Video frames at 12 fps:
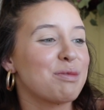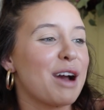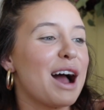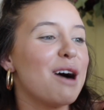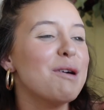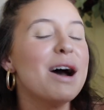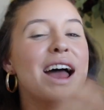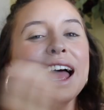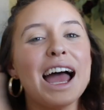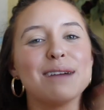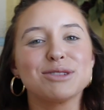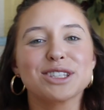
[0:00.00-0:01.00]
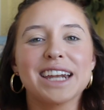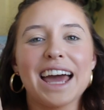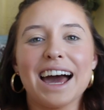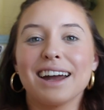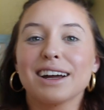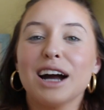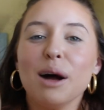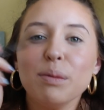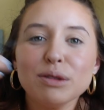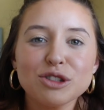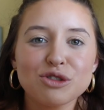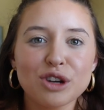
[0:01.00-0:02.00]
brow, I'm just gonna add a
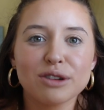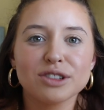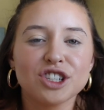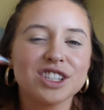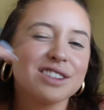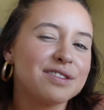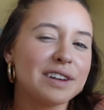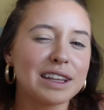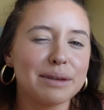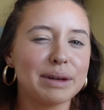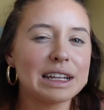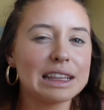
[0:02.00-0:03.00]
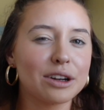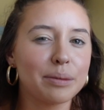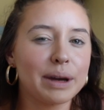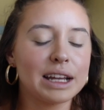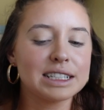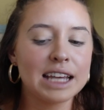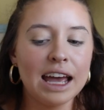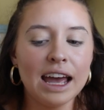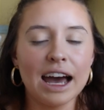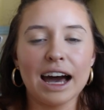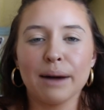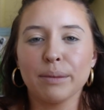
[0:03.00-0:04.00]
couple strokes just to fill them in a little bit,
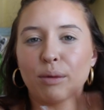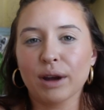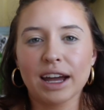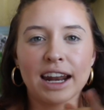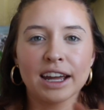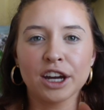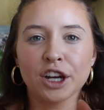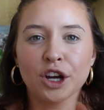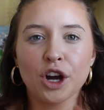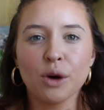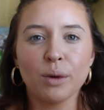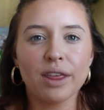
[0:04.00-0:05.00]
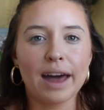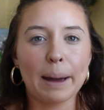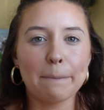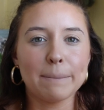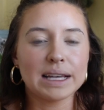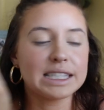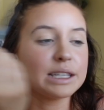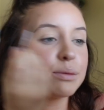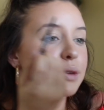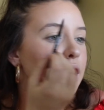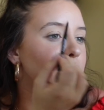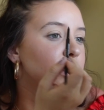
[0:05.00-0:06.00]
but we're kinda gonna go with that messy
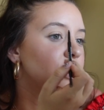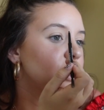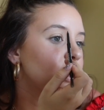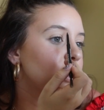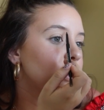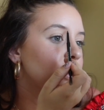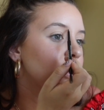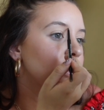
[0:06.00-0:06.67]
brow look.